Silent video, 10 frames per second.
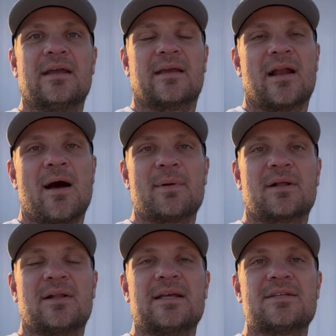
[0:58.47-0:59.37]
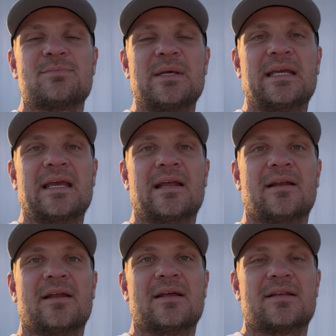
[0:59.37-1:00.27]
economically
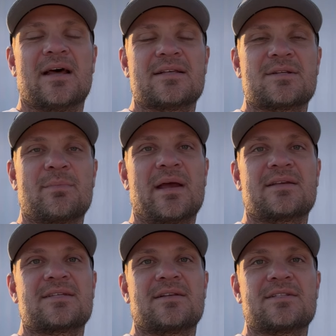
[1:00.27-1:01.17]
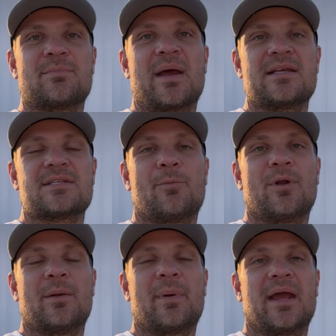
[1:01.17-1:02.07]
speaking, it doesn't make sense to pay
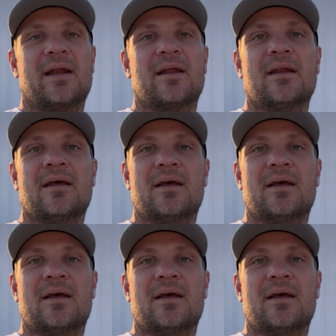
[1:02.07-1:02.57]
someone to paint it